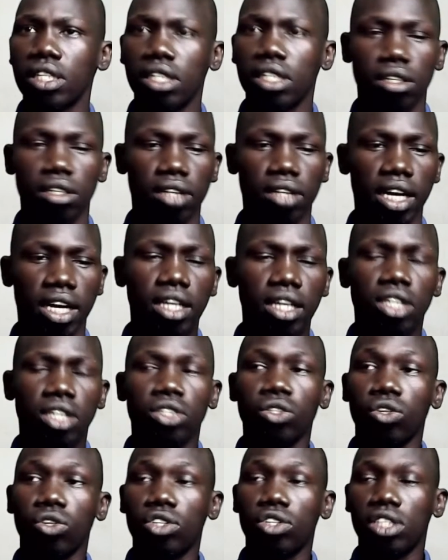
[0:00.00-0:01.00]
All right,
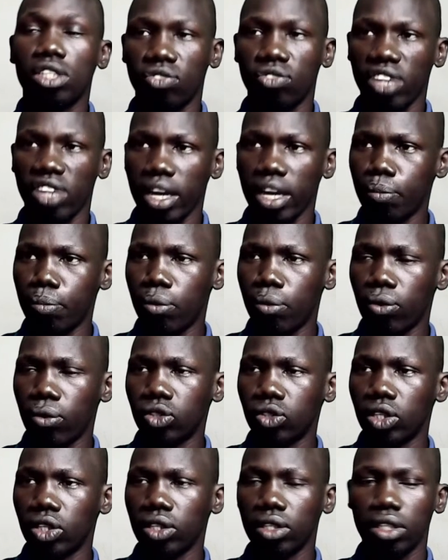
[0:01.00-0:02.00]
so it is very
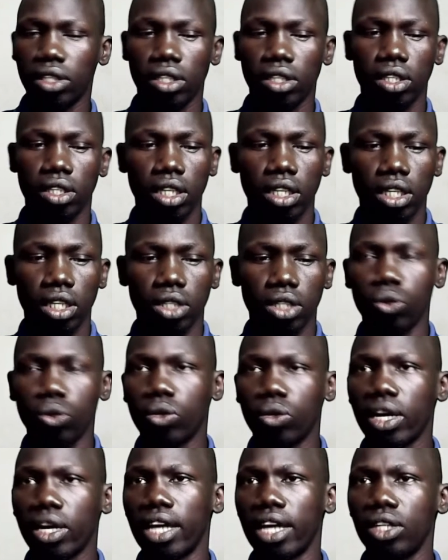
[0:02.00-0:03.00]
important. You
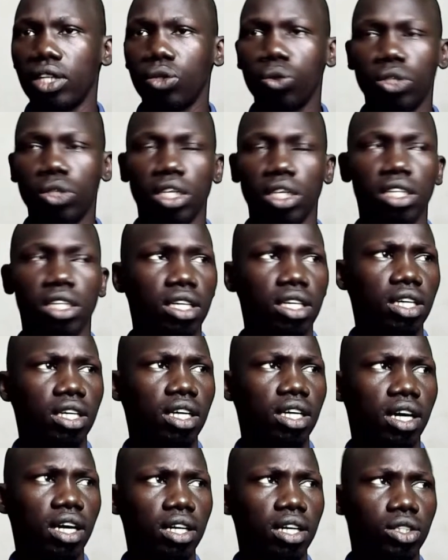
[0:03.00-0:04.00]
can use it
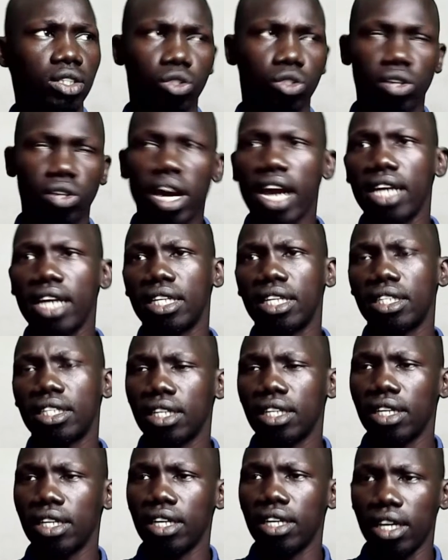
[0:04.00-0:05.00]
uh, to write
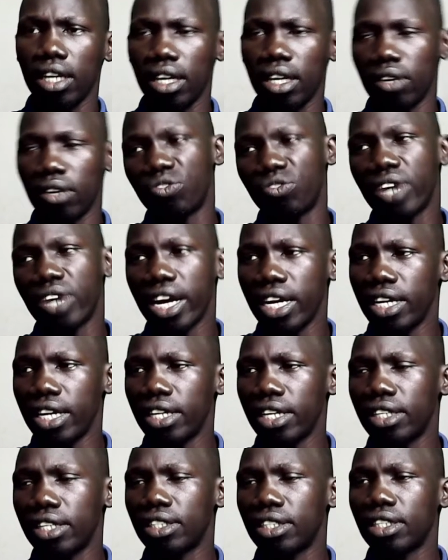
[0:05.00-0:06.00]
uh,
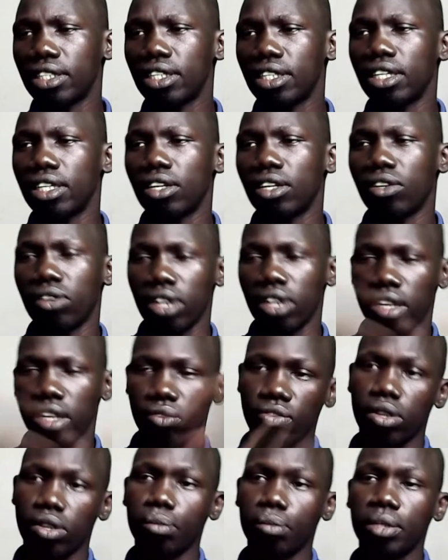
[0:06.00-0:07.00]
files or
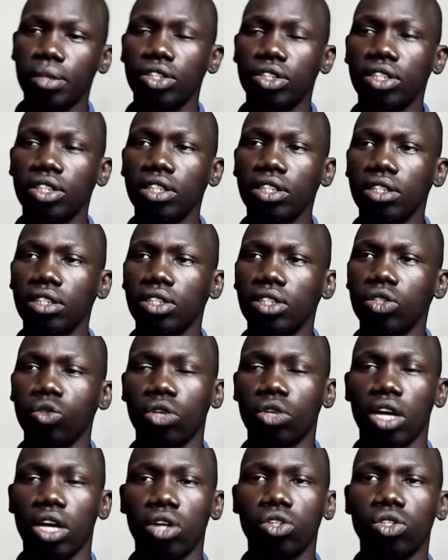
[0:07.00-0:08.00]
information. You
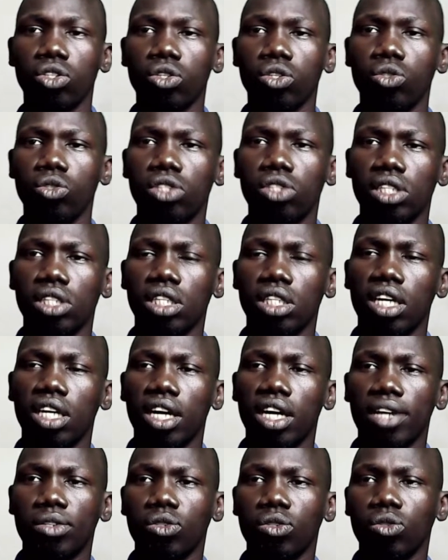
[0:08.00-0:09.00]
can also use it
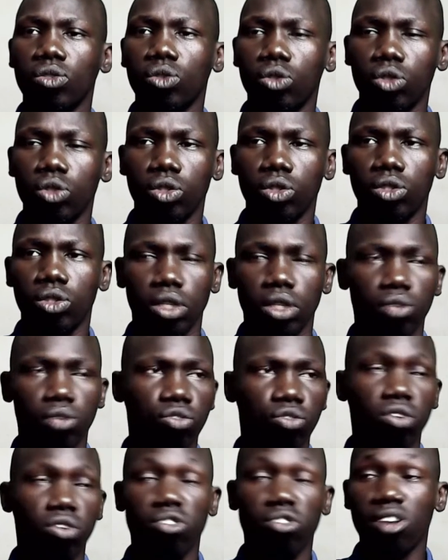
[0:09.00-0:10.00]
uh, to, to,
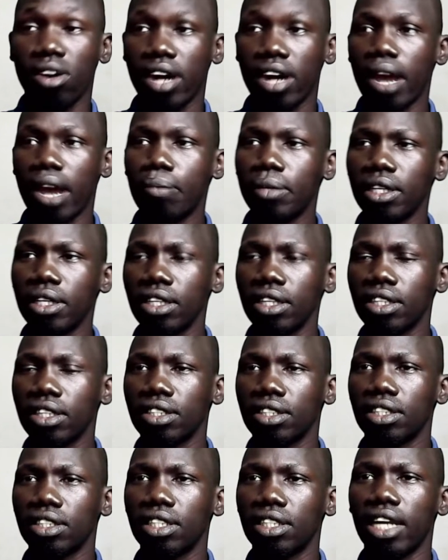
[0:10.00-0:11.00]
for programming.
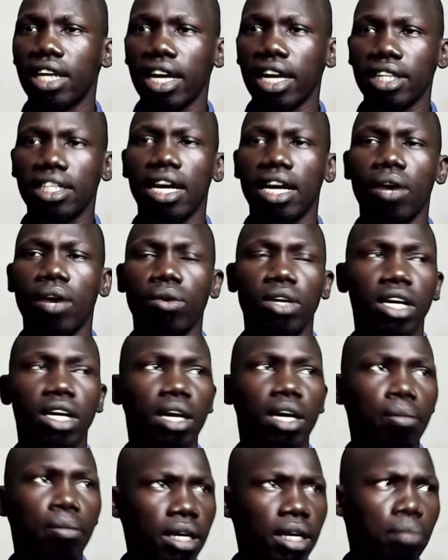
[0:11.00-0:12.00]
Like now,
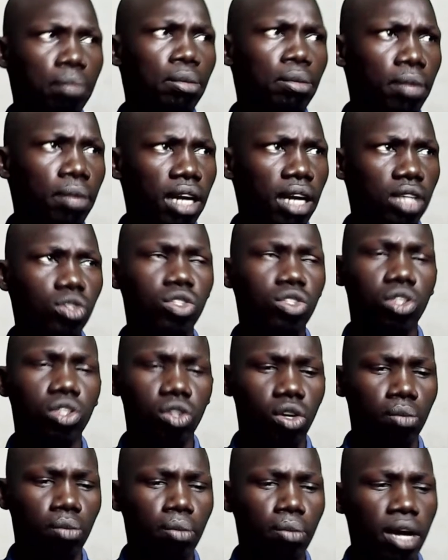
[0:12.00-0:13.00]
many people are using
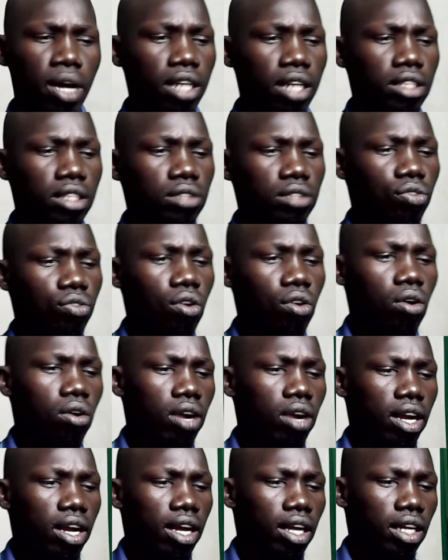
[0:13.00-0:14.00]
Notepad
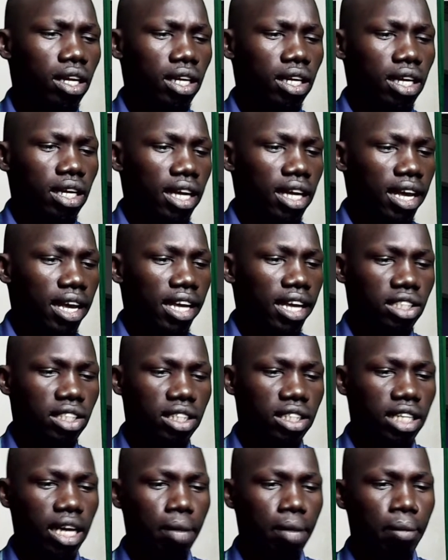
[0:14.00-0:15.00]
for uh,
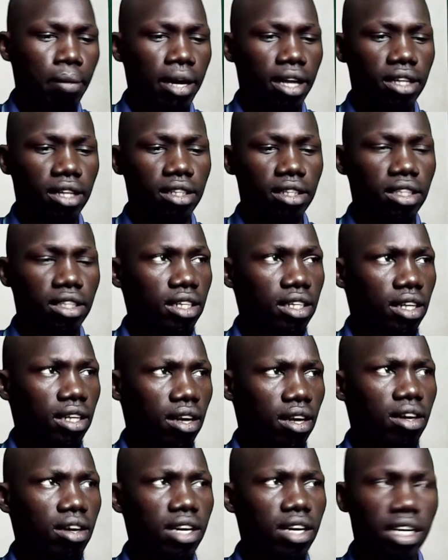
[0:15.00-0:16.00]
HTML
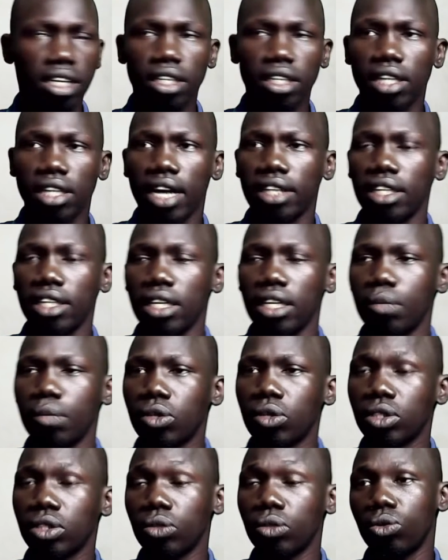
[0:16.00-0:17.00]
learning. I think
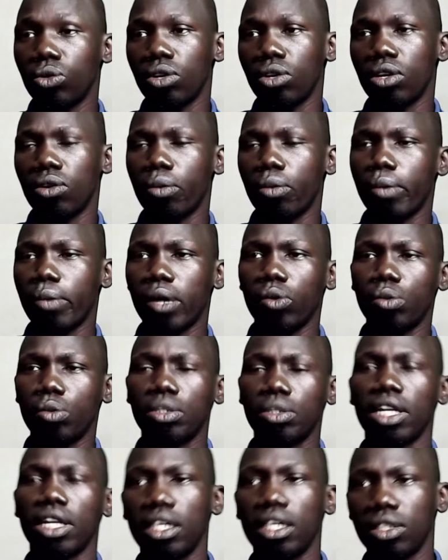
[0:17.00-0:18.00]
most of you do not know about
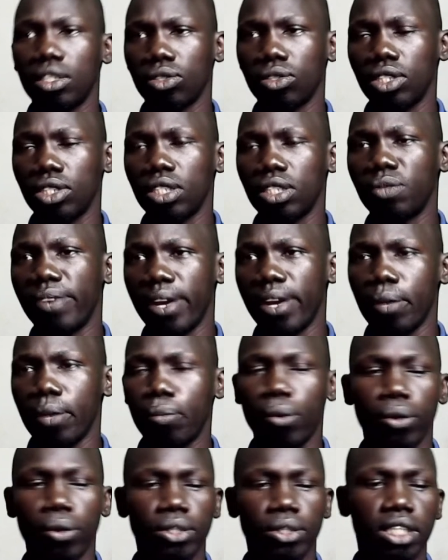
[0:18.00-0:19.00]
website, so this is very
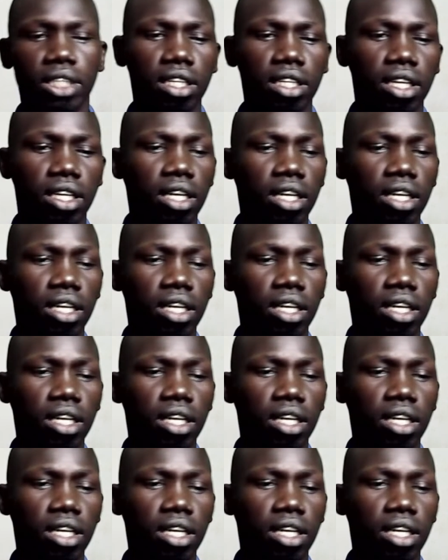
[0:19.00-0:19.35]
important.